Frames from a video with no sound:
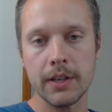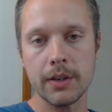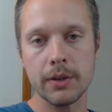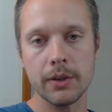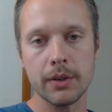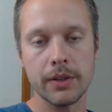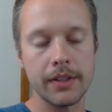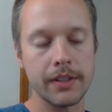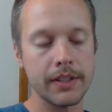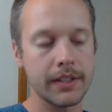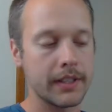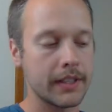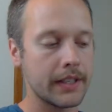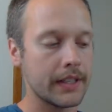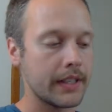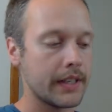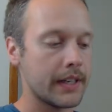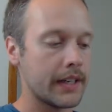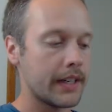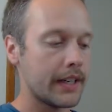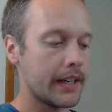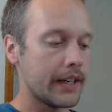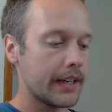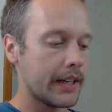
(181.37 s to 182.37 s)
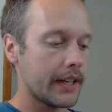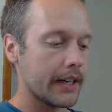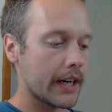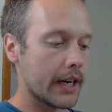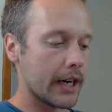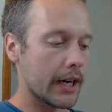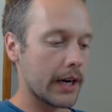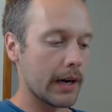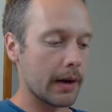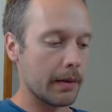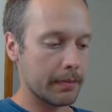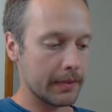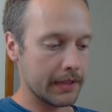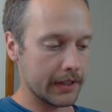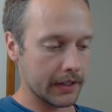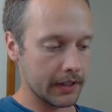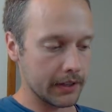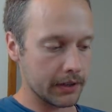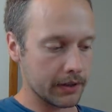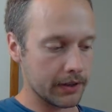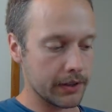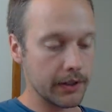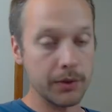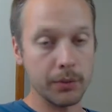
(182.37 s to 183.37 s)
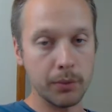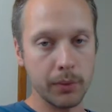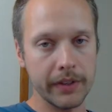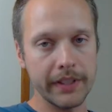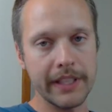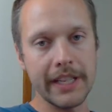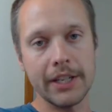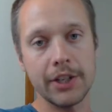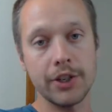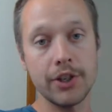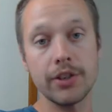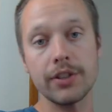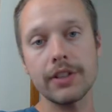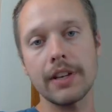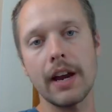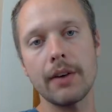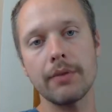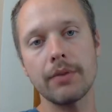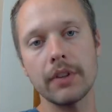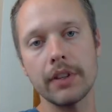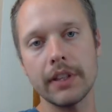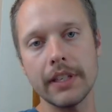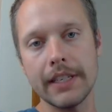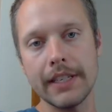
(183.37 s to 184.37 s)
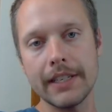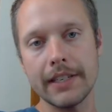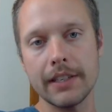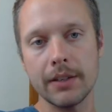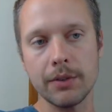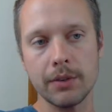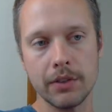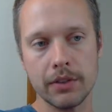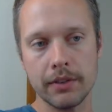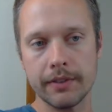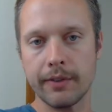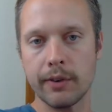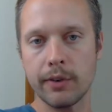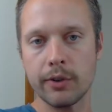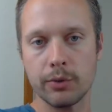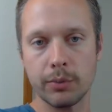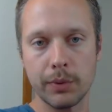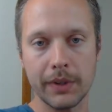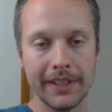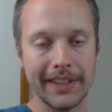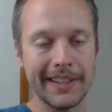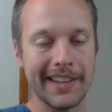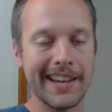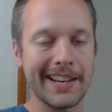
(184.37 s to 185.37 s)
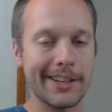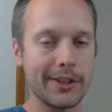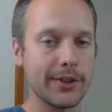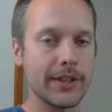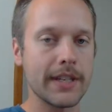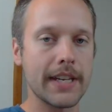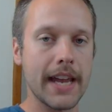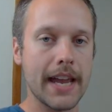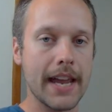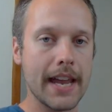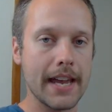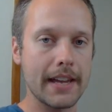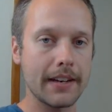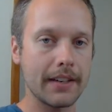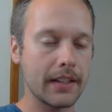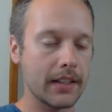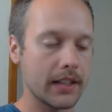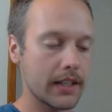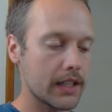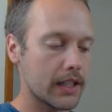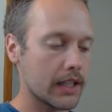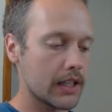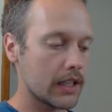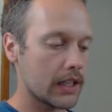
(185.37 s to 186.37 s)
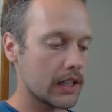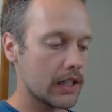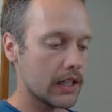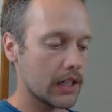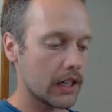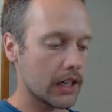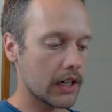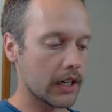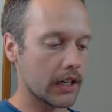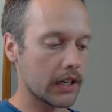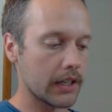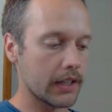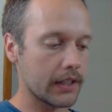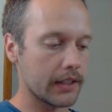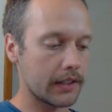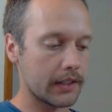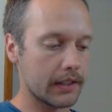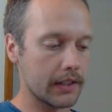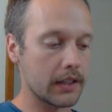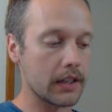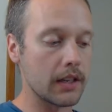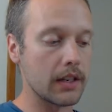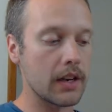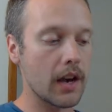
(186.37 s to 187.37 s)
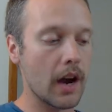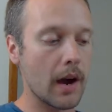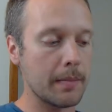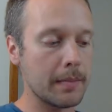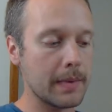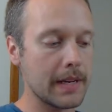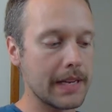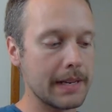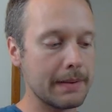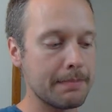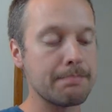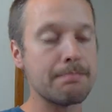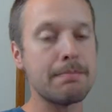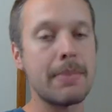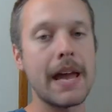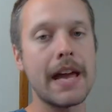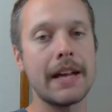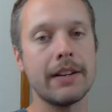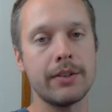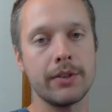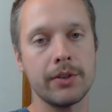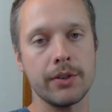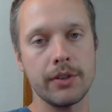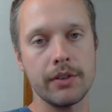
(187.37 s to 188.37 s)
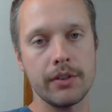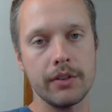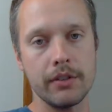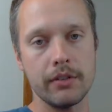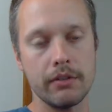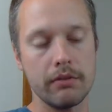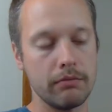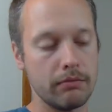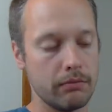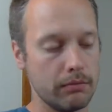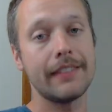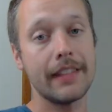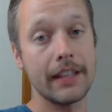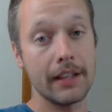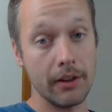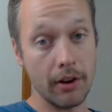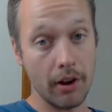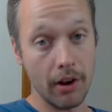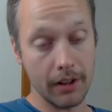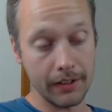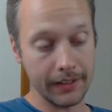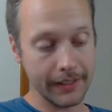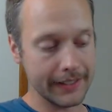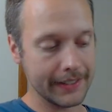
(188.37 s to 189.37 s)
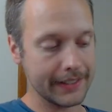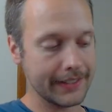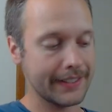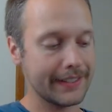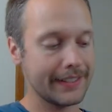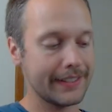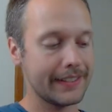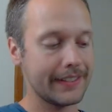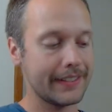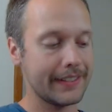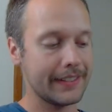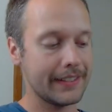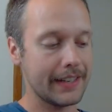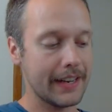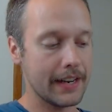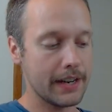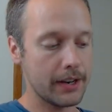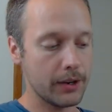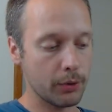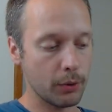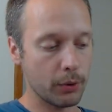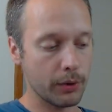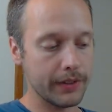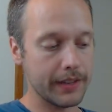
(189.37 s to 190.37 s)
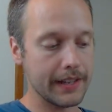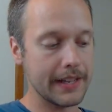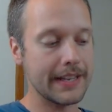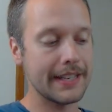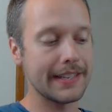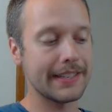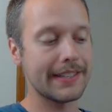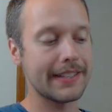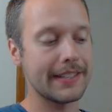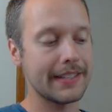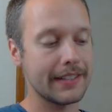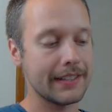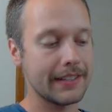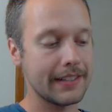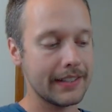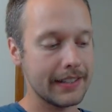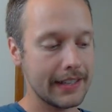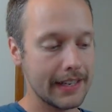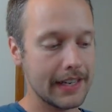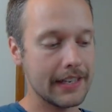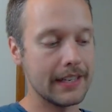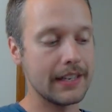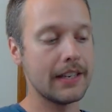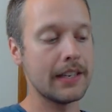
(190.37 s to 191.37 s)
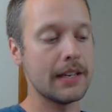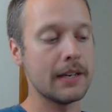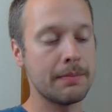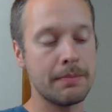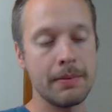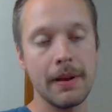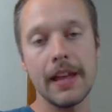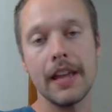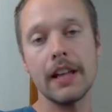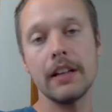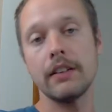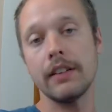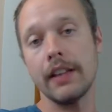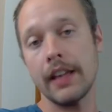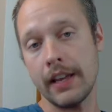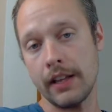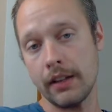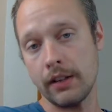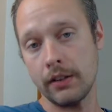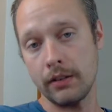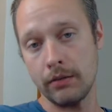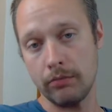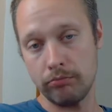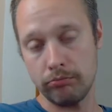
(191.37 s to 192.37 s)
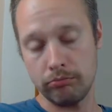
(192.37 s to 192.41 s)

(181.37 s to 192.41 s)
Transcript: use. And this one that just got released. It was the first one they actually canned. It's Gummy Banter. They call it a Northeast India Pale Ale.